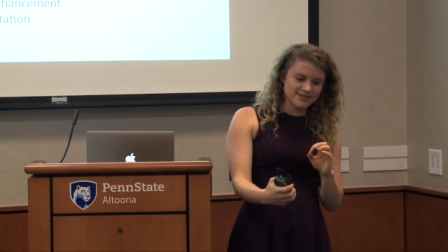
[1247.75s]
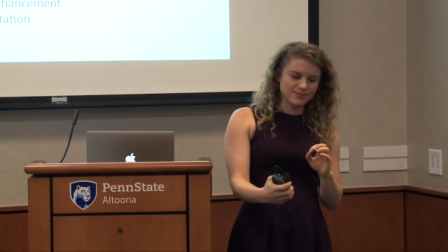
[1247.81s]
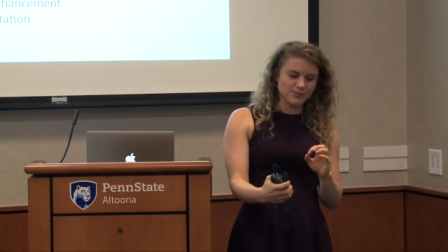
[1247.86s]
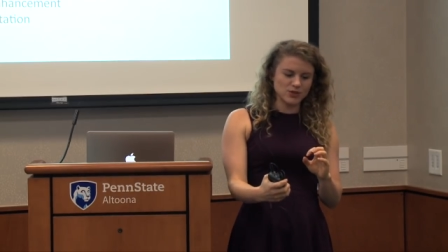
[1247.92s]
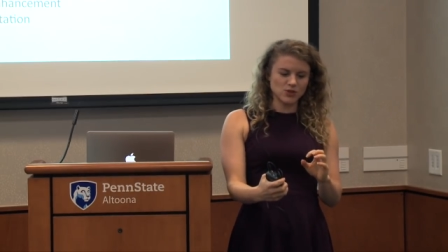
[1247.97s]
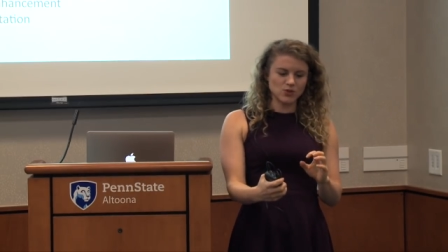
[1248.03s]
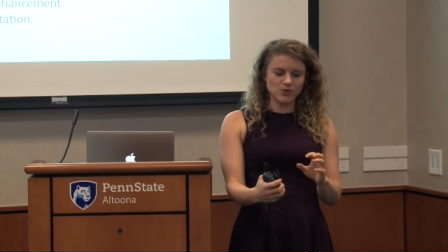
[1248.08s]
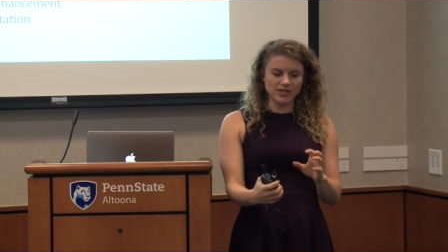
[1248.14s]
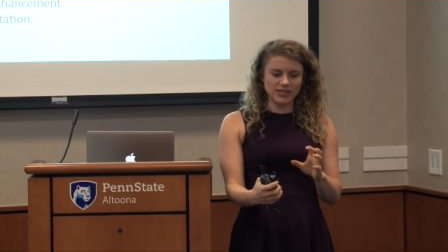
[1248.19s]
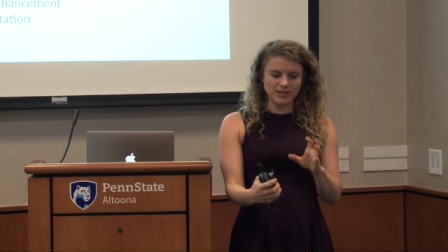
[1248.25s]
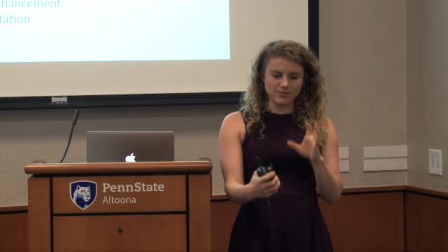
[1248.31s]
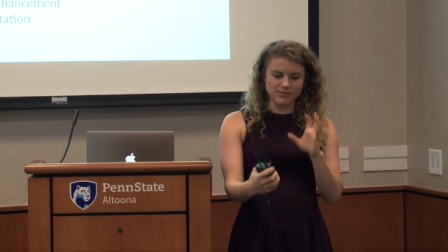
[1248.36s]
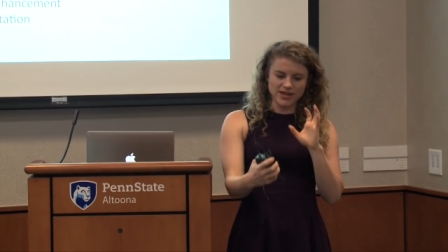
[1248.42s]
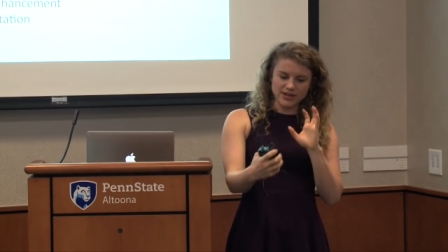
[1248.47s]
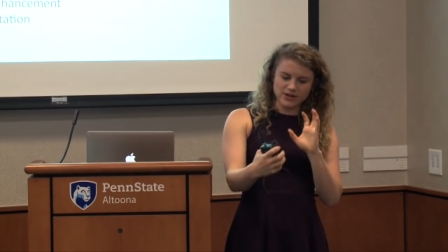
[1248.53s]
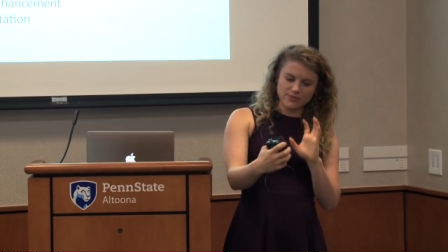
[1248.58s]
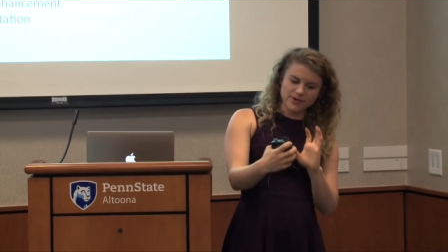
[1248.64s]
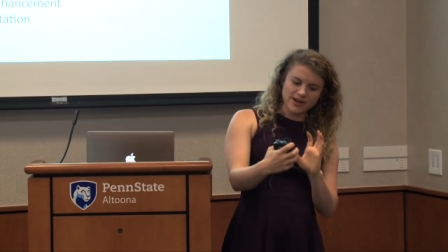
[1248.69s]
between the
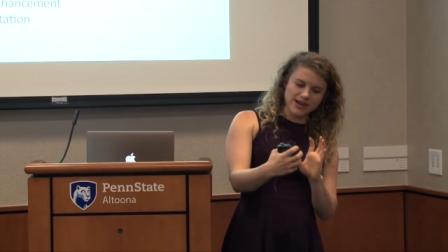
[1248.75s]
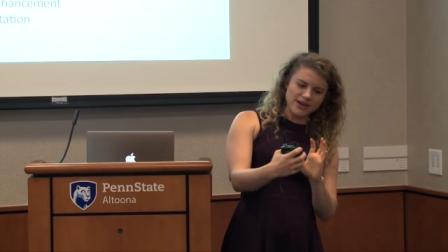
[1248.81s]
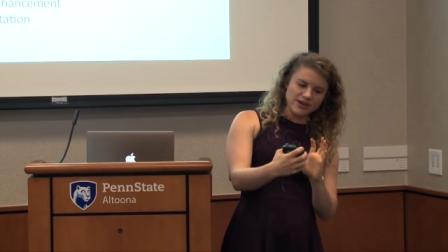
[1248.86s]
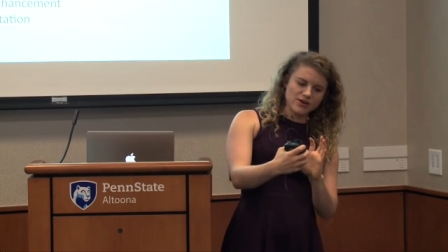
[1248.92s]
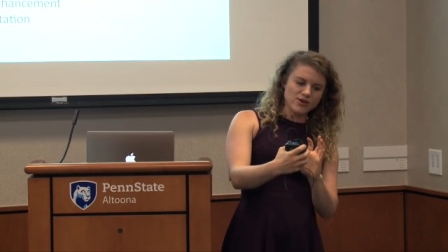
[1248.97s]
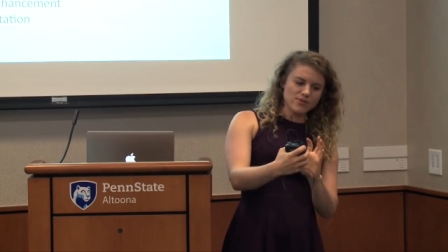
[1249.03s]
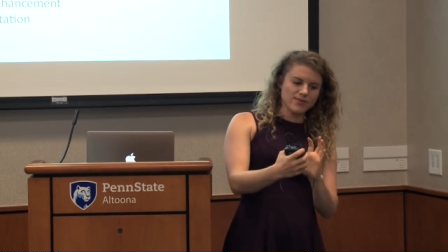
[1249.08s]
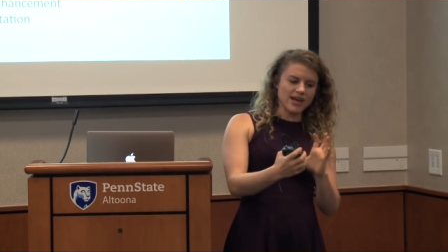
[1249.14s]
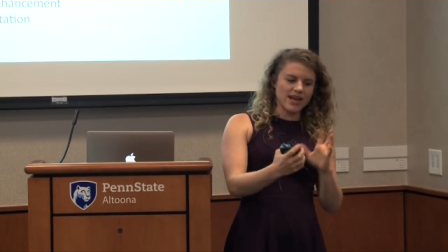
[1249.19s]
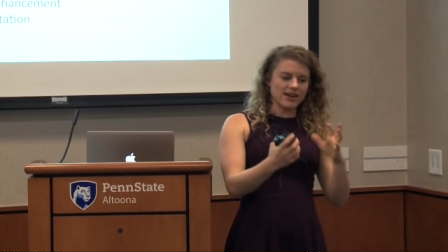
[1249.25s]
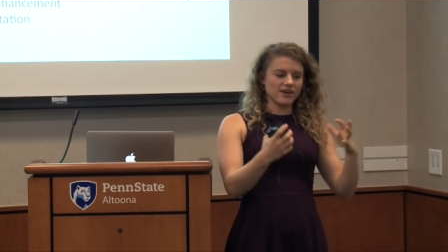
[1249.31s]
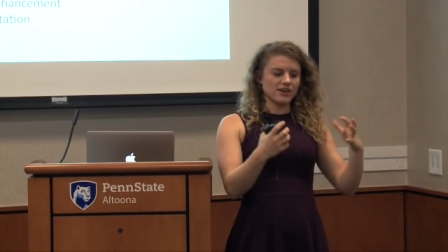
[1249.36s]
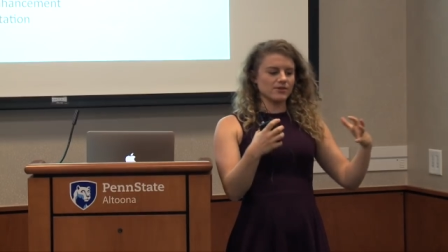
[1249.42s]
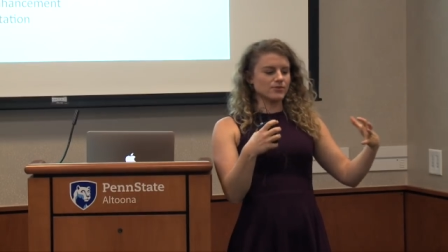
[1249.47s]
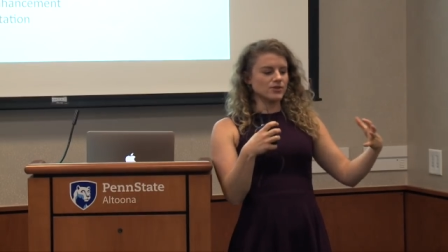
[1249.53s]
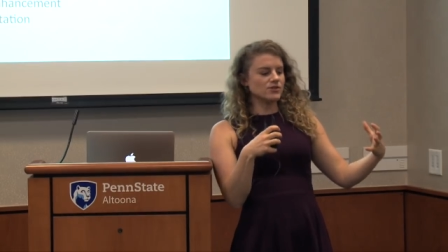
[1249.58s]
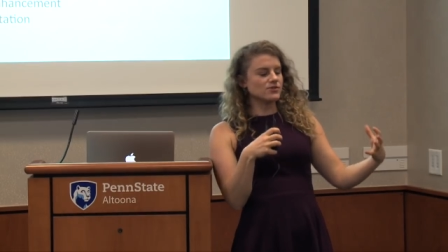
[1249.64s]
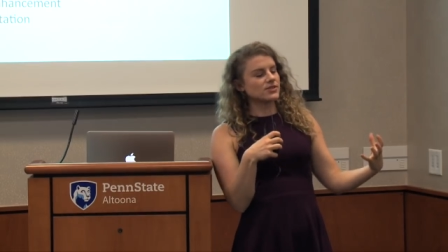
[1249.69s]
microbiome and our
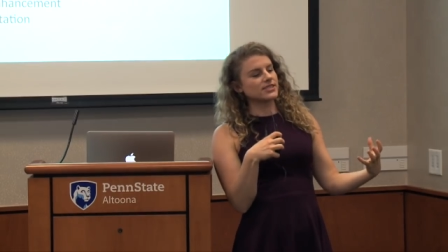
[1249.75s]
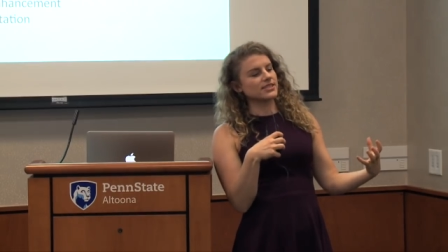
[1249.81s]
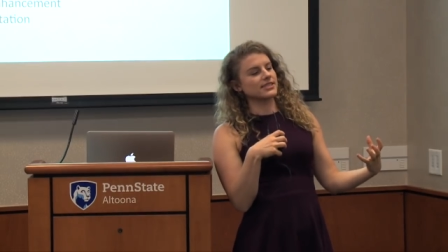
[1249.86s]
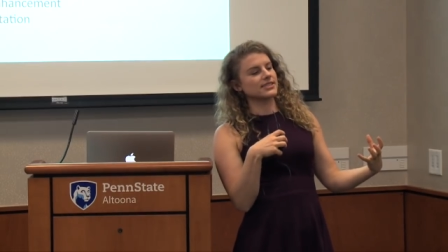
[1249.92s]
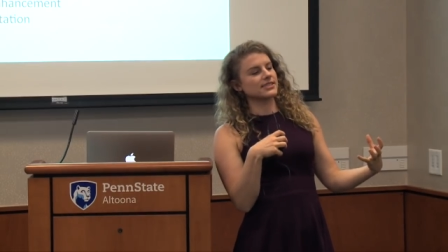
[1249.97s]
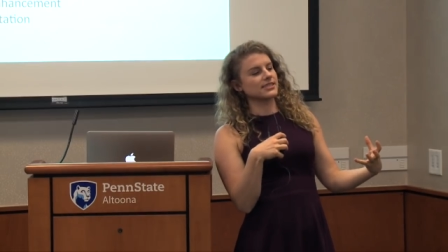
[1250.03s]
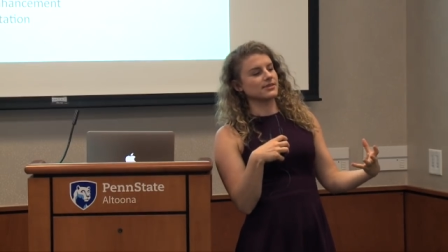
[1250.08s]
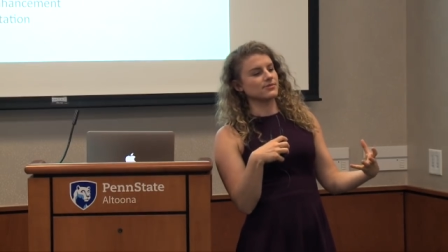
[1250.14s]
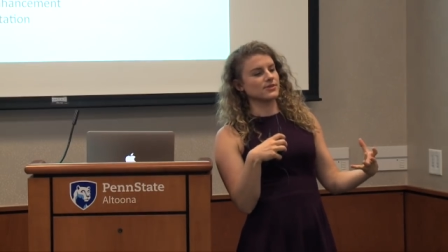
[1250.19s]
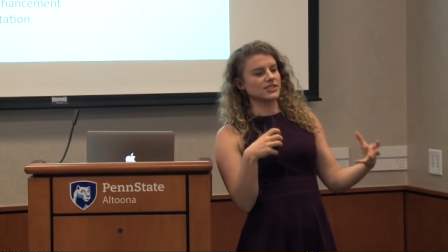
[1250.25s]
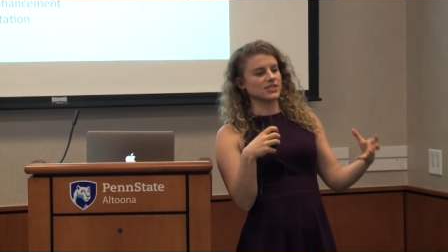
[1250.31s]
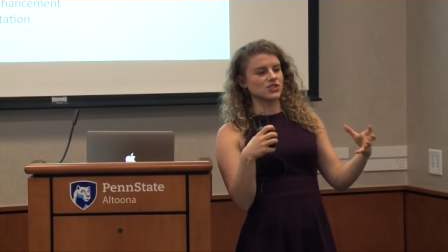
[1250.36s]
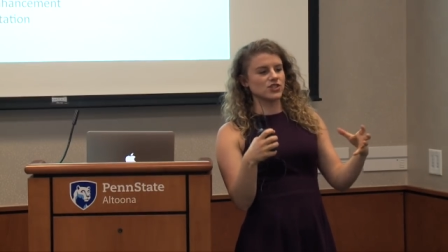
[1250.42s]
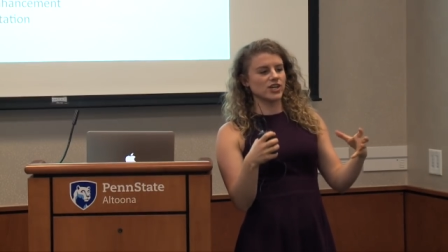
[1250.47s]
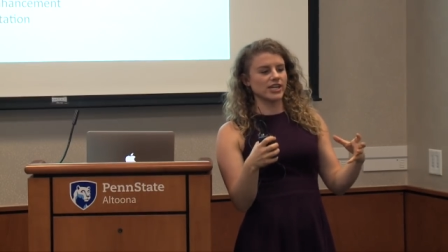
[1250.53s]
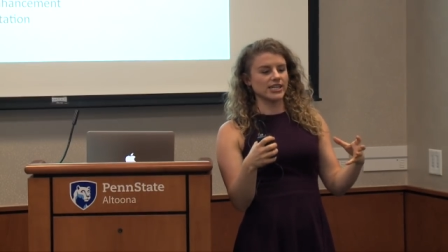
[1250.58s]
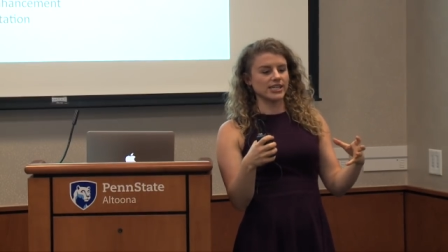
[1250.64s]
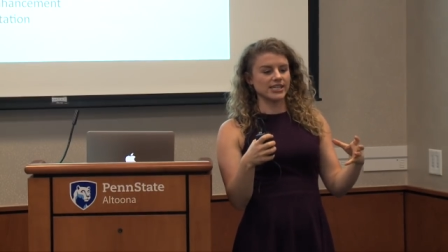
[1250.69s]
immune system to
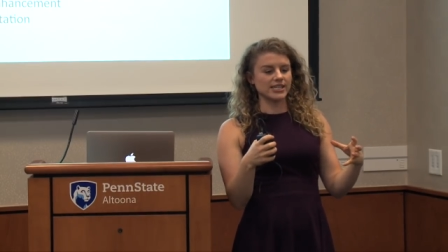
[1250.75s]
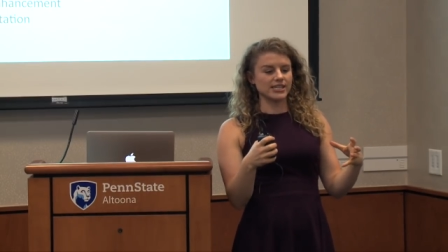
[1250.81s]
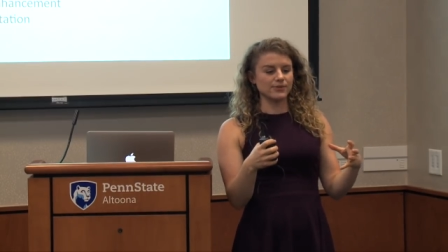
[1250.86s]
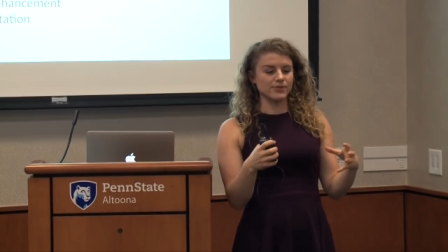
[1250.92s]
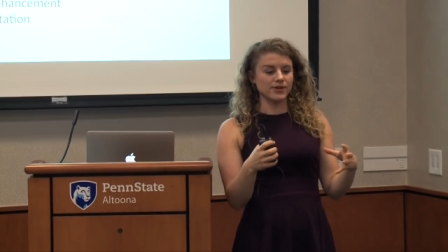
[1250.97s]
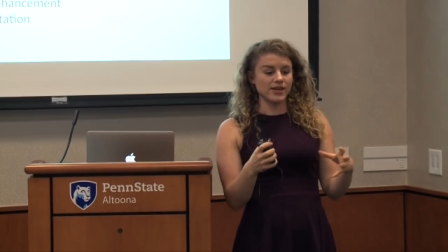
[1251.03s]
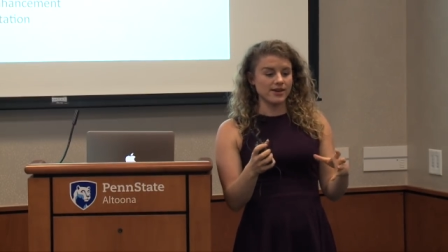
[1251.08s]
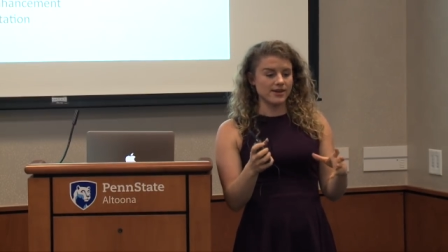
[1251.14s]
try to keep